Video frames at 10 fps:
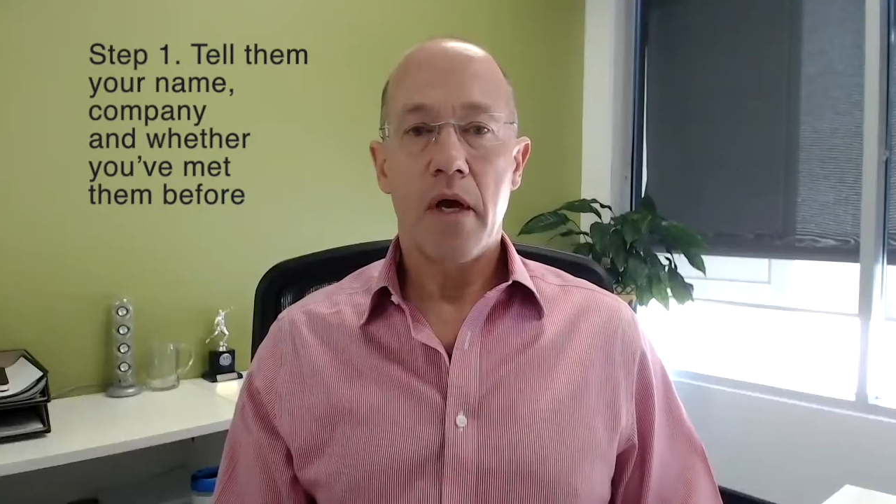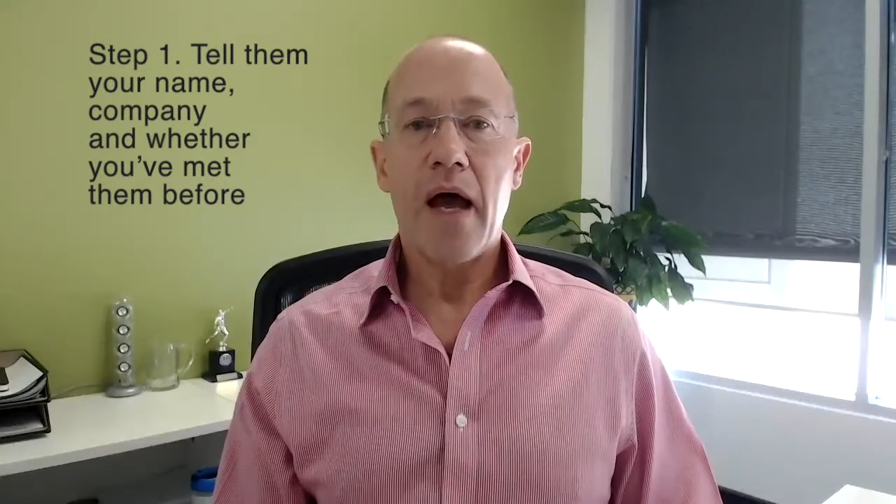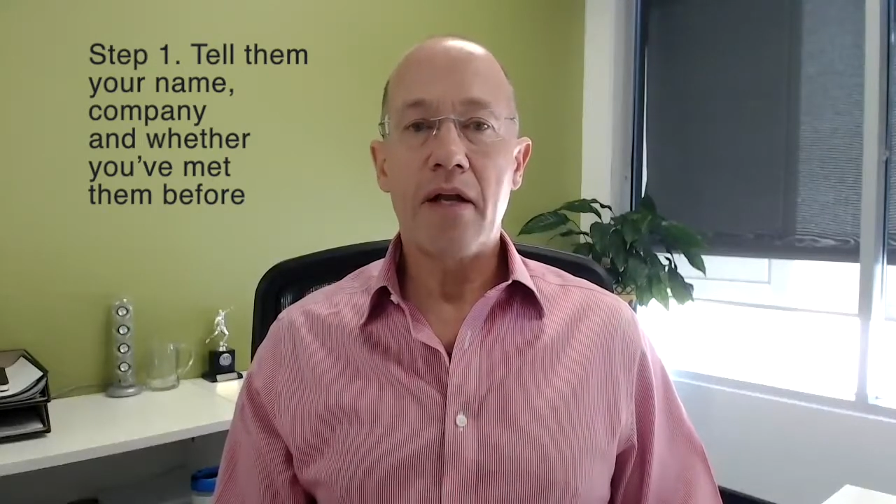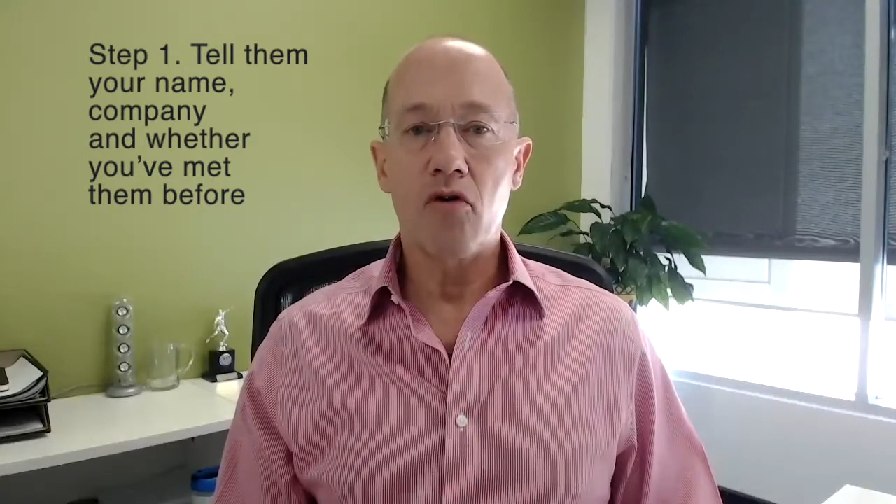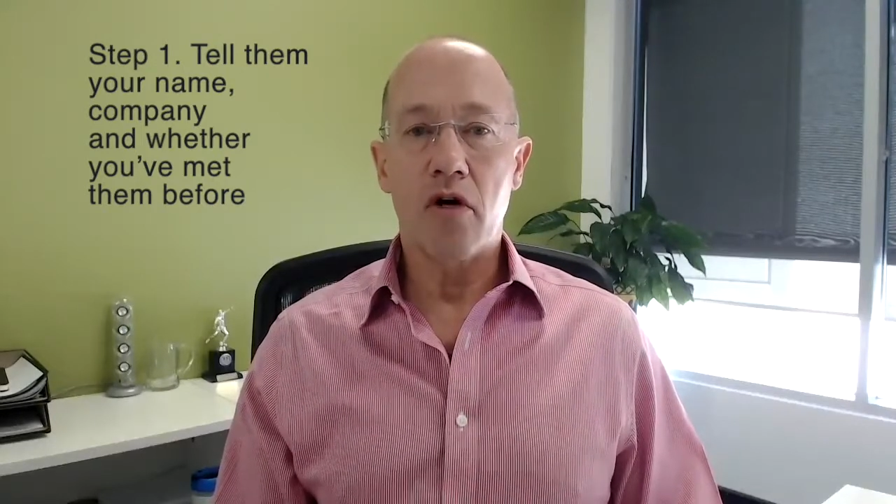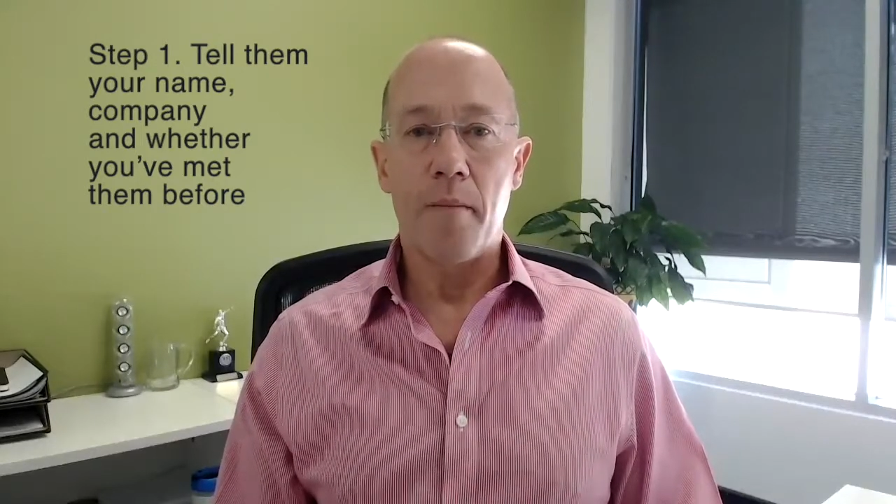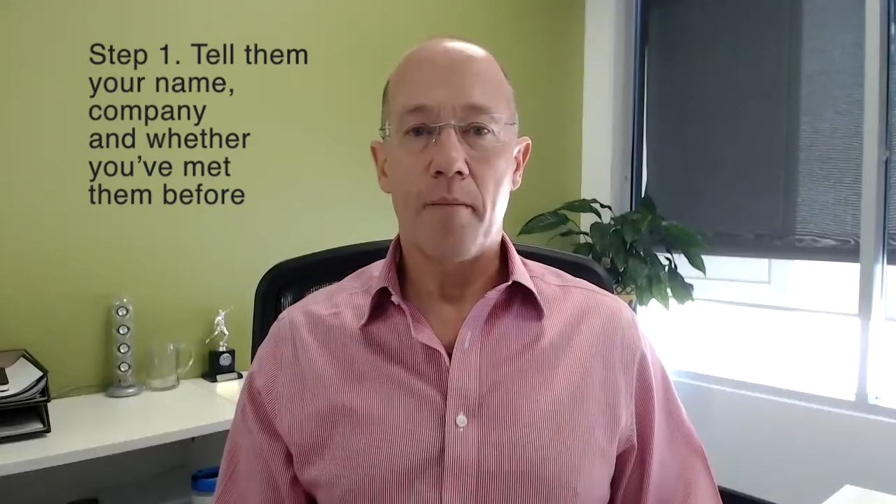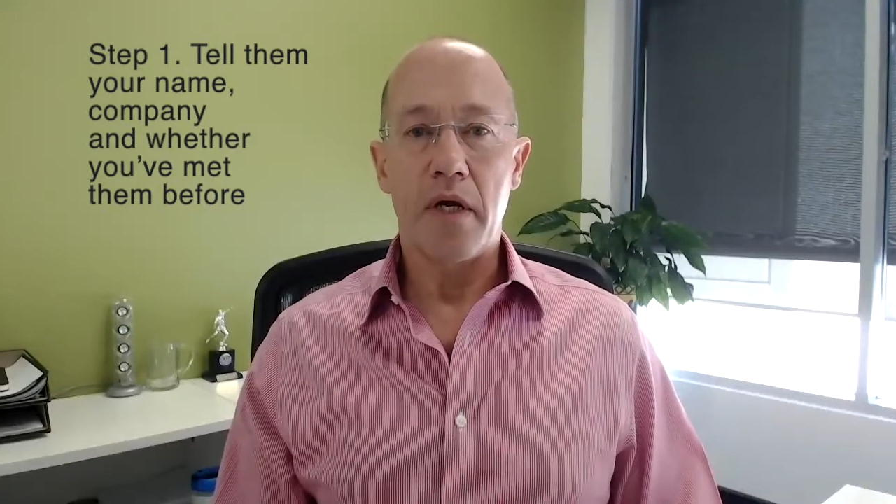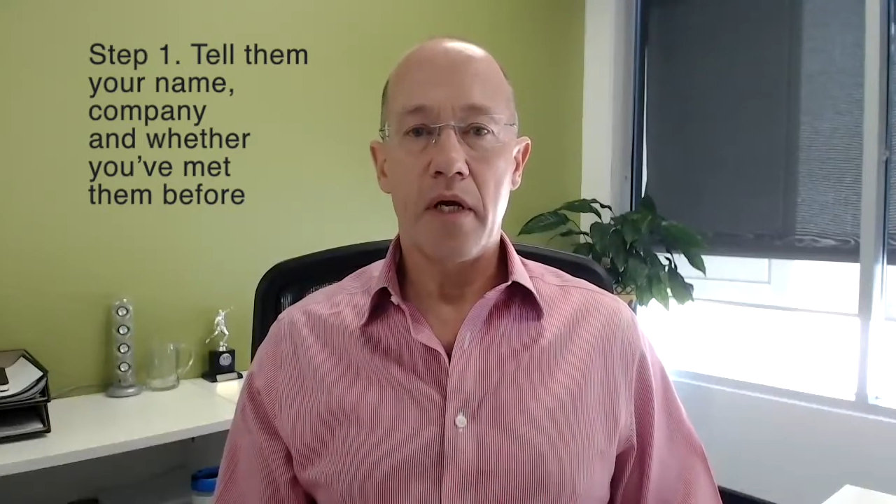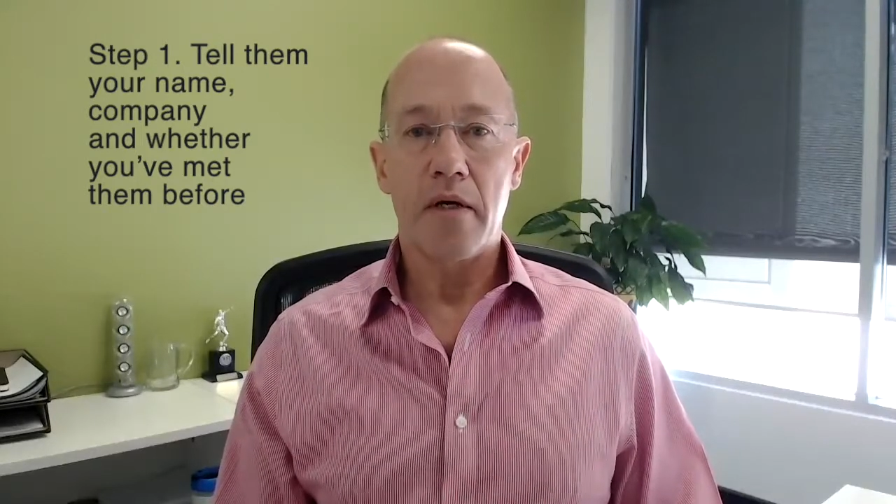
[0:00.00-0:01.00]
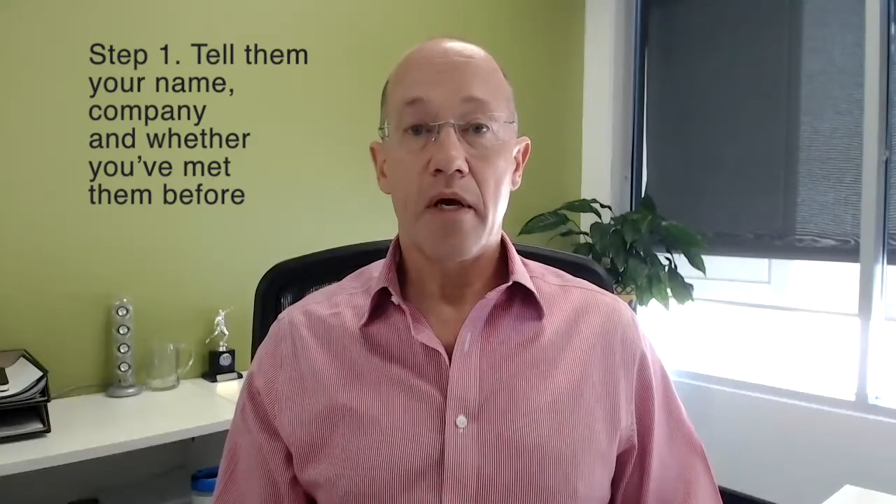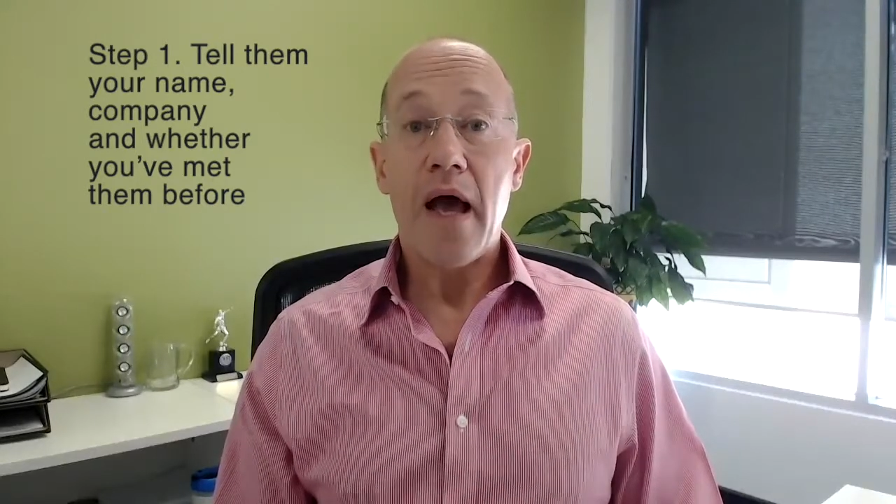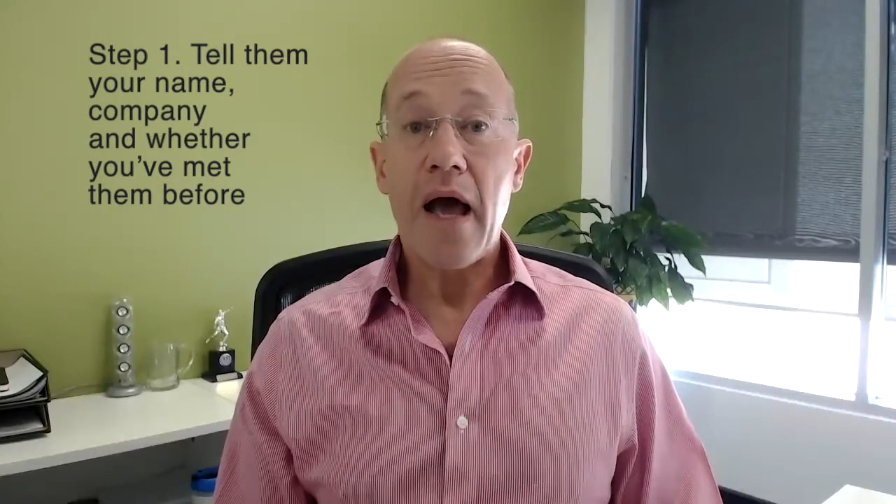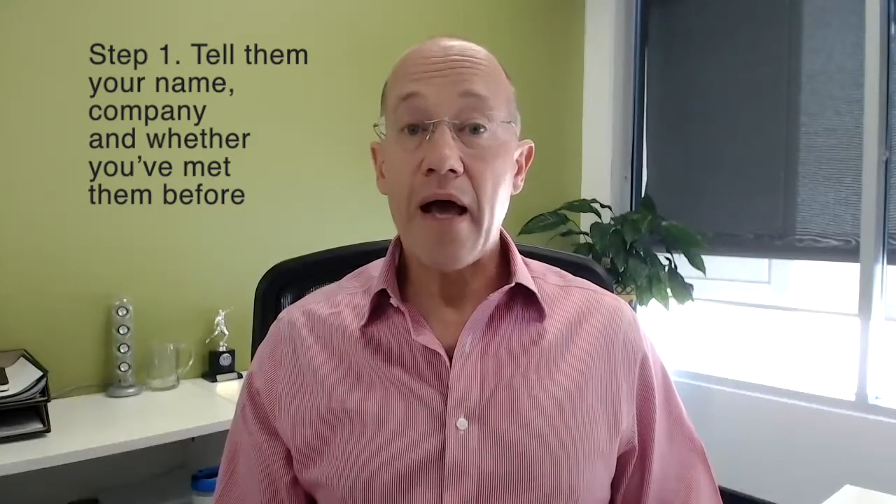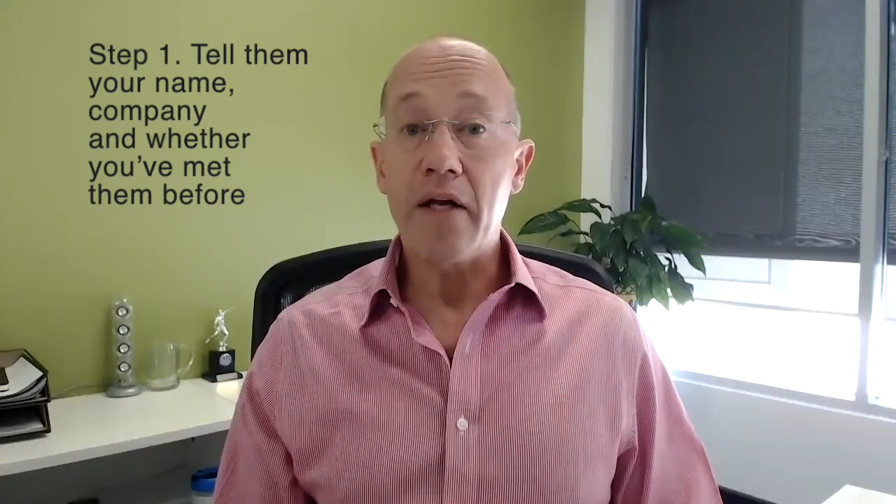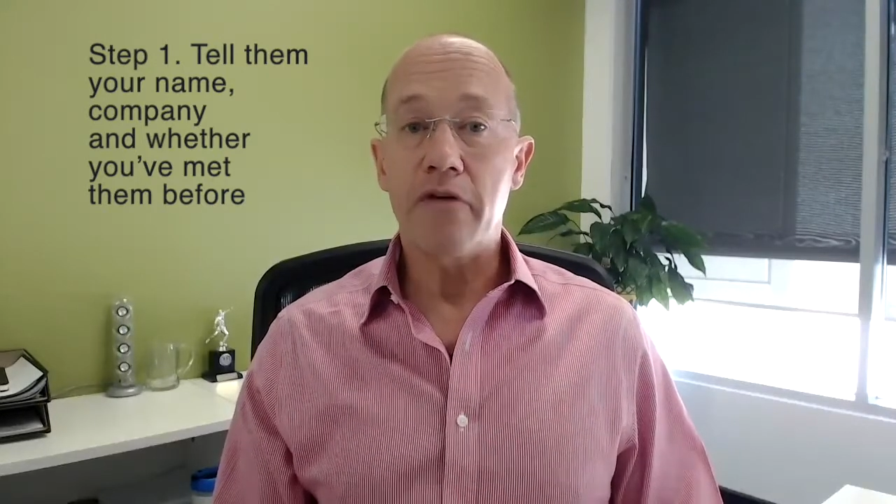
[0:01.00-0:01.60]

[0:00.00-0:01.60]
and your company and